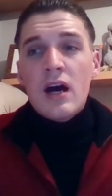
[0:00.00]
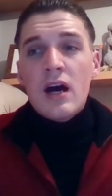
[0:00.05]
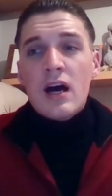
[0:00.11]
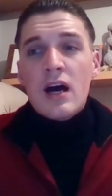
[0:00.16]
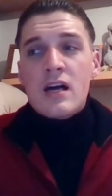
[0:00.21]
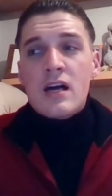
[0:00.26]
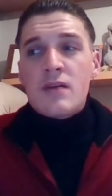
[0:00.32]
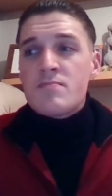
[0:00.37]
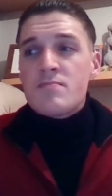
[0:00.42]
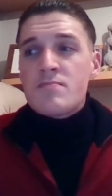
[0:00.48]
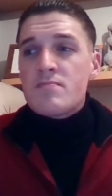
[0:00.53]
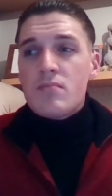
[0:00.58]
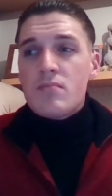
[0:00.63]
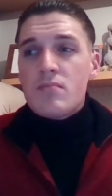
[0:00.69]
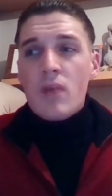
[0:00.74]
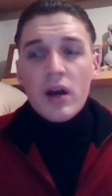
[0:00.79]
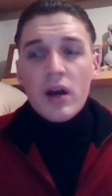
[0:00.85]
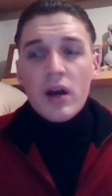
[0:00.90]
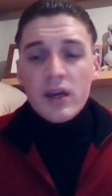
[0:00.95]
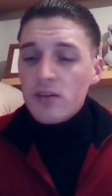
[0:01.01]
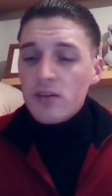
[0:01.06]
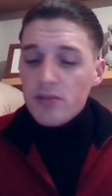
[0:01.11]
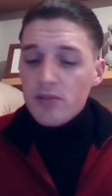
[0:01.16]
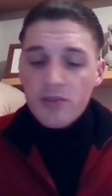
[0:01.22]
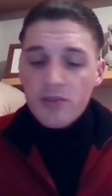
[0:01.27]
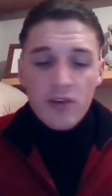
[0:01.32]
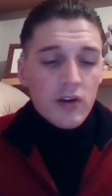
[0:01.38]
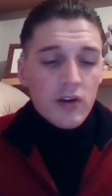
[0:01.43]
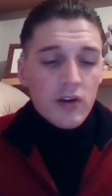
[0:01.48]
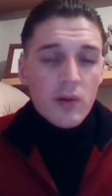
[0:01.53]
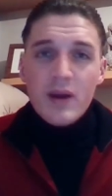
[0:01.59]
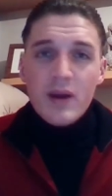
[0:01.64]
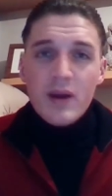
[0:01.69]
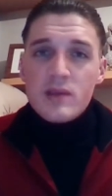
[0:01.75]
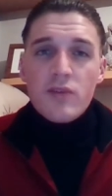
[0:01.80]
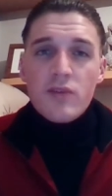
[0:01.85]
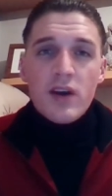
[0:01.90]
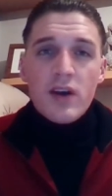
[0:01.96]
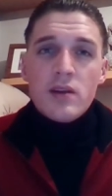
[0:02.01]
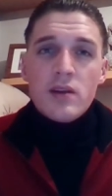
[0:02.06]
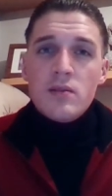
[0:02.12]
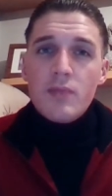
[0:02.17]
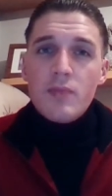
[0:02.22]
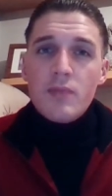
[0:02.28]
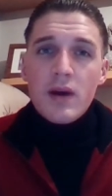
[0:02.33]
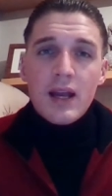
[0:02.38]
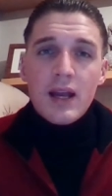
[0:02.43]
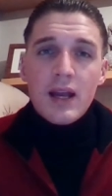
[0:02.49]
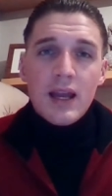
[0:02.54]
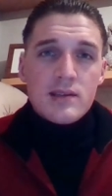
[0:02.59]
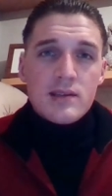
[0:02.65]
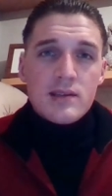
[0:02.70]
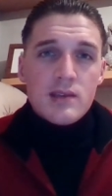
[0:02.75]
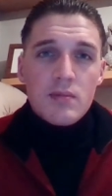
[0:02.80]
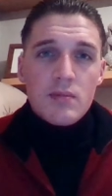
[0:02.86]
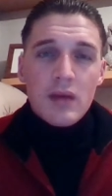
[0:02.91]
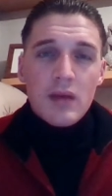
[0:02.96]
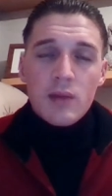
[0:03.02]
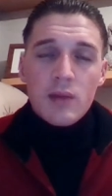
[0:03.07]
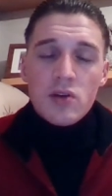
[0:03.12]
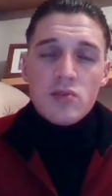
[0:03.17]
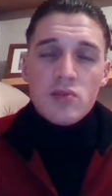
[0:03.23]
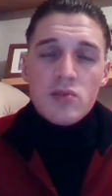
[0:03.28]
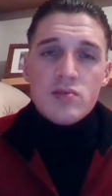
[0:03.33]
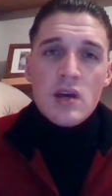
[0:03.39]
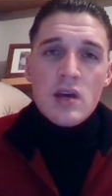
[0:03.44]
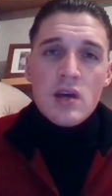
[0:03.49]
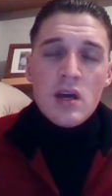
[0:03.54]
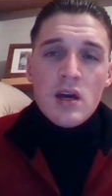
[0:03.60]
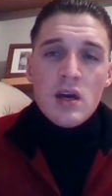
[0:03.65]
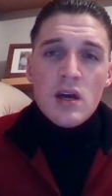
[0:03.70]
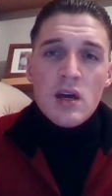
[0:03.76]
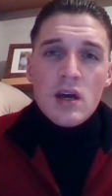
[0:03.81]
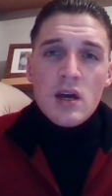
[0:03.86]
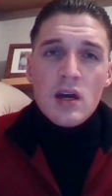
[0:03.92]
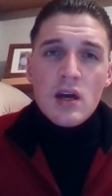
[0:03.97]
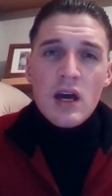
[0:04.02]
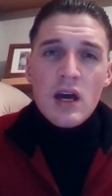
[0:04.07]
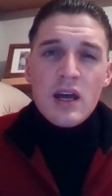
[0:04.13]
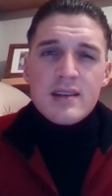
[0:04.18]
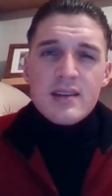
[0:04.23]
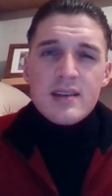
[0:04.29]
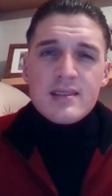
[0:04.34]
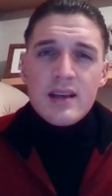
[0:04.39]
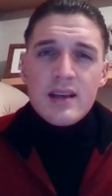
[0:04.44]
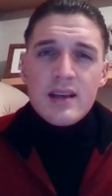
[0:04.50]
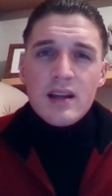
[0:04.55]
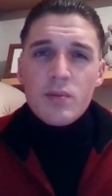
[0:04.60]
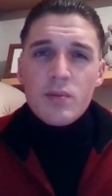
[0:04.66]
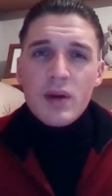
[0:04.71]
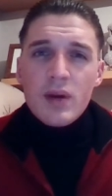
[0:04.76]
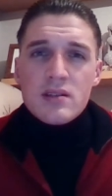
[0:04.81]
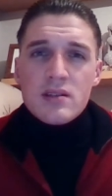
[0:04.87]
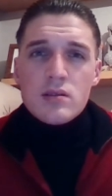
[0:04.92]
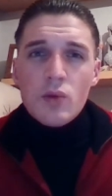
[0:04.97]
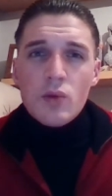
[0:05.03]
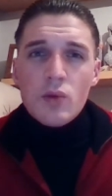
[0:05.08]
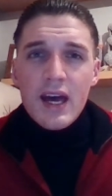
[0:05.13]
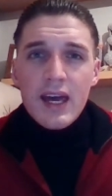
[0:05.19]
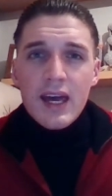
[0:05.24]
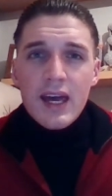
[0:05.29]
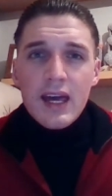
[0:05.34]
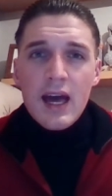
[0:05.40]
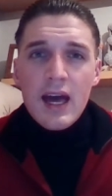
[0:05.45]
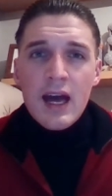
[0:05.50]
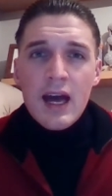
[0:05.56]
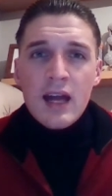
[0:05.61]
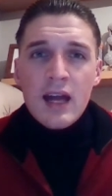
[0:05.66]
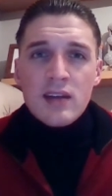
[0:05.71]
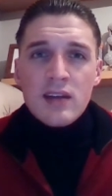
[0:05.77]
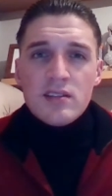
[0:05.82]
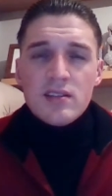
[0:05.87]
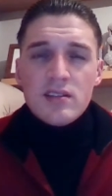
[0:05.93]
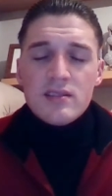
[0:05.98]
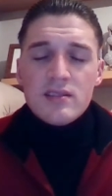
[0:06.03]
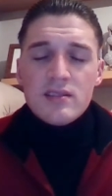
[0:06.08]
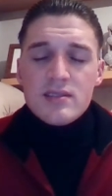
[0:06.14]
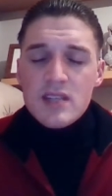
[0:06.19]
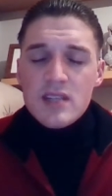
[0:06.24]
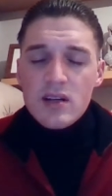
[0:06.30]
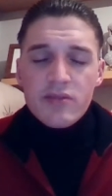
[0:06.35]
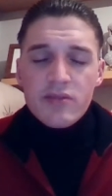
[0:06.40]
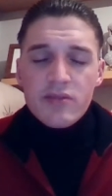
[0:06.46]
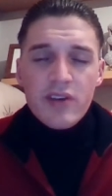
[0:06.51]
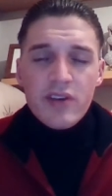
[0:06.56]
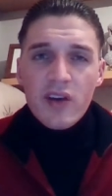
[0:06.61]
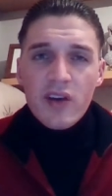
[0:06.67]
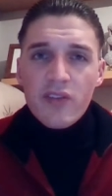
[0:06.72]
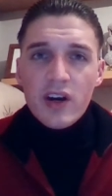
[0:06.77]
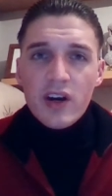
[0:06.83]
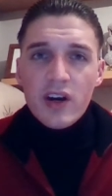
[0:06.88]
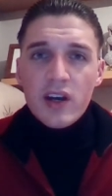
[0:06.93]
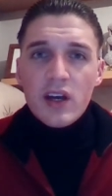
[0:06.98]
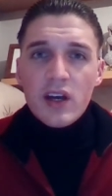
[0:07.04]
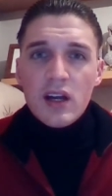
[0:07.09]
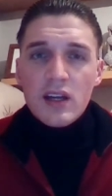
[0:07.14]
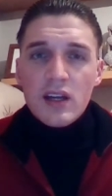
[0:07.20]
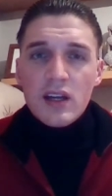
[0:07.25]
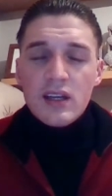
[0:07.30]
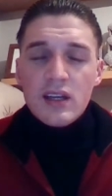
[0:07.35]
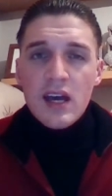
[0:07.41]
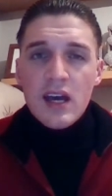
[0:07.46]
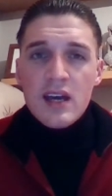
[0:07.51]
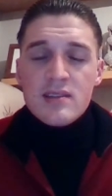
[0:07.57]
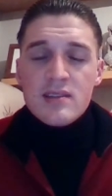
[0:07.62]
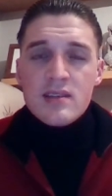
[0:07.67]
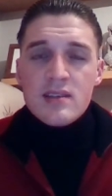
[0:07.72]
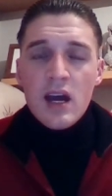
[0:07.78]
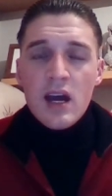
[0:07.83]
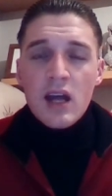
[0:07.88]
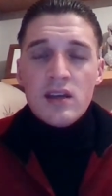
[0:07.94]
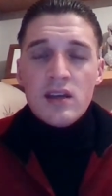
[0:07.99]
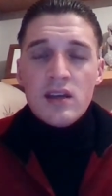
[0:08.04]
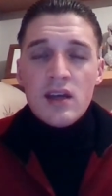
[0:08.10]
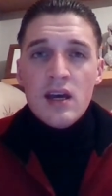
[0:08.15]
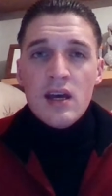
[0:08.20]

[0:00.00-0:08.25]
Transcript: Um, my very best friend, my Alaskan Malamute, uh, sadly passed away, and still very, very early days, and